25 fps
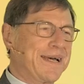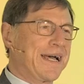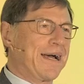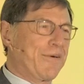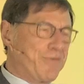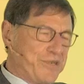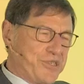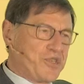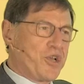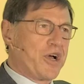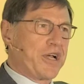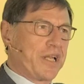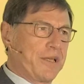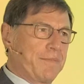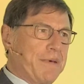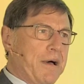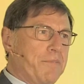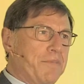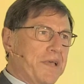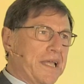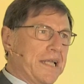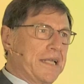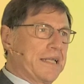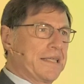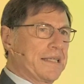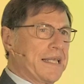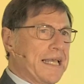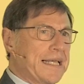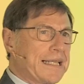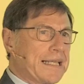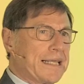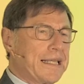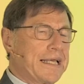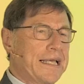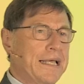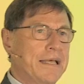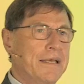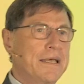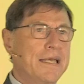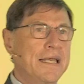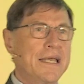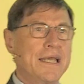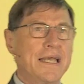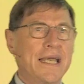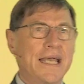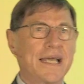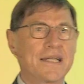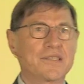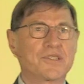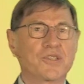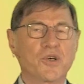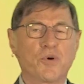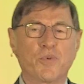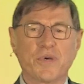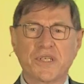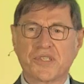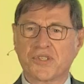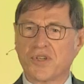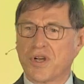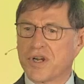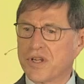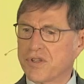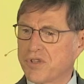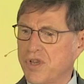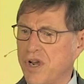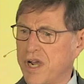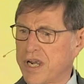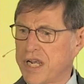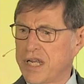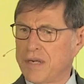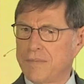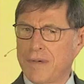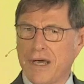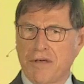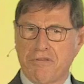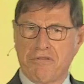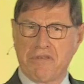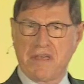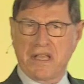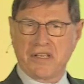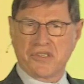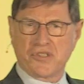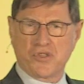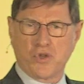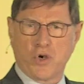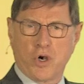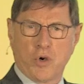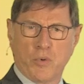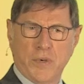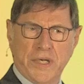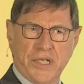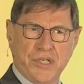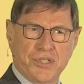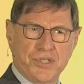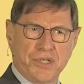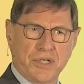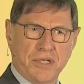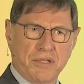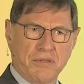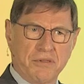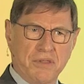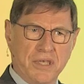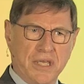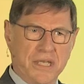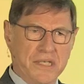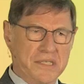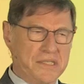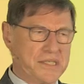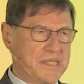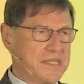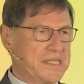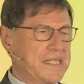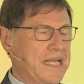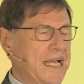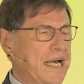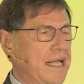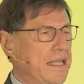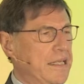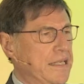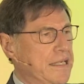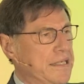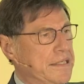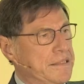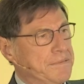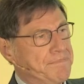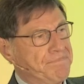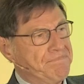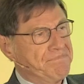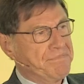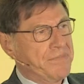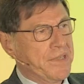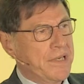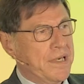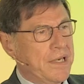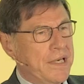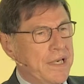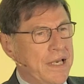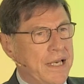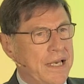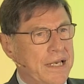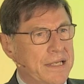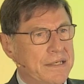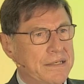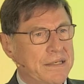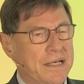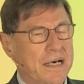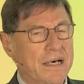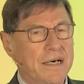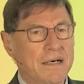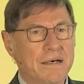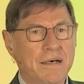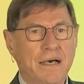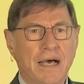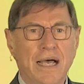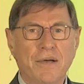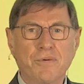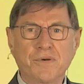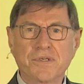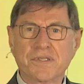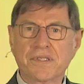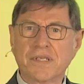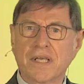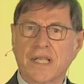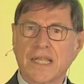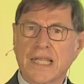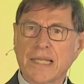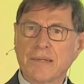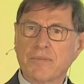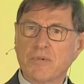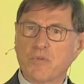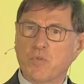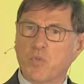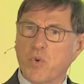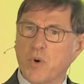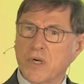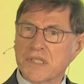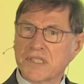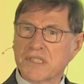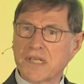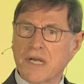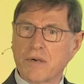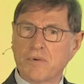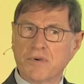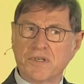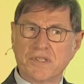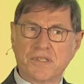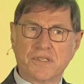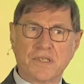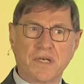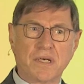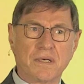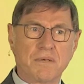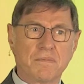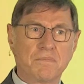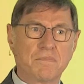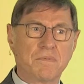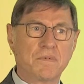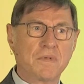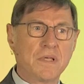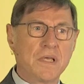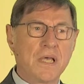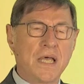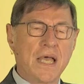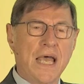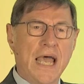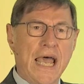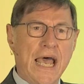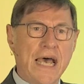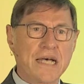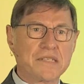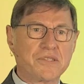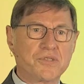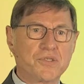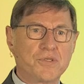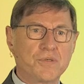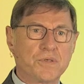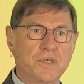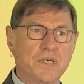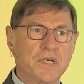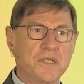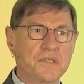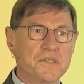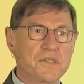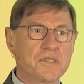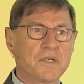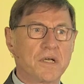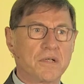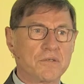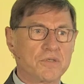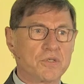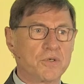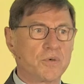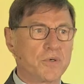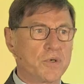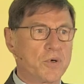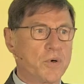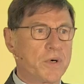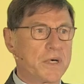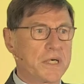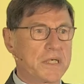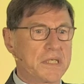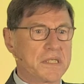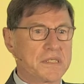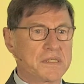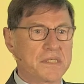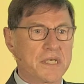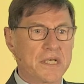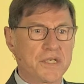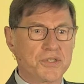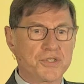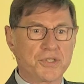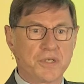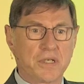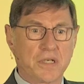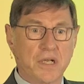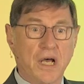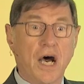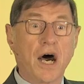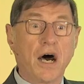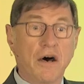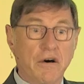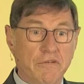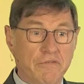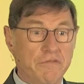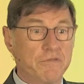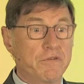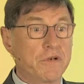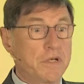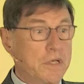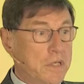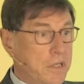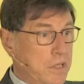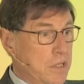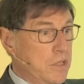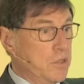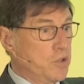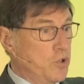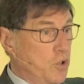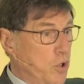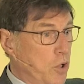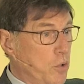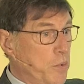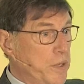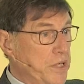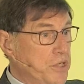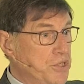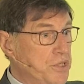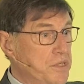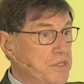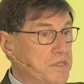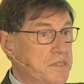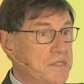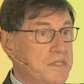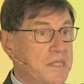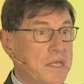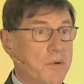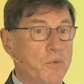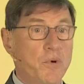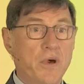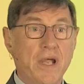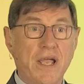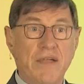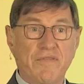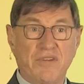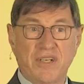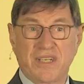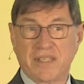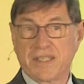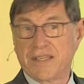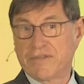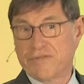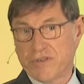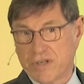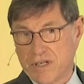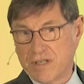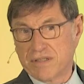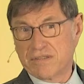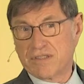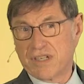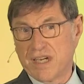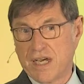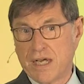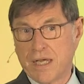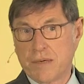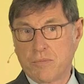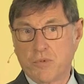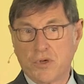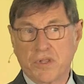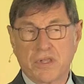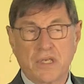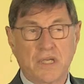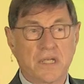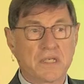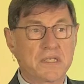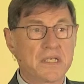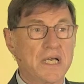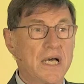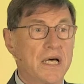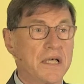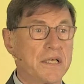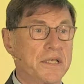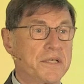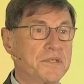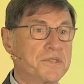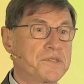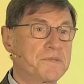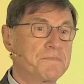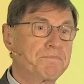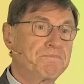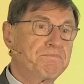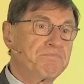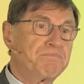was talking about being in Italy, and so we started talking about things Norwegian and things Italian. And I was telling him once I was asked to consult to an organization of Norwegians that were having a difficult time with the Italians,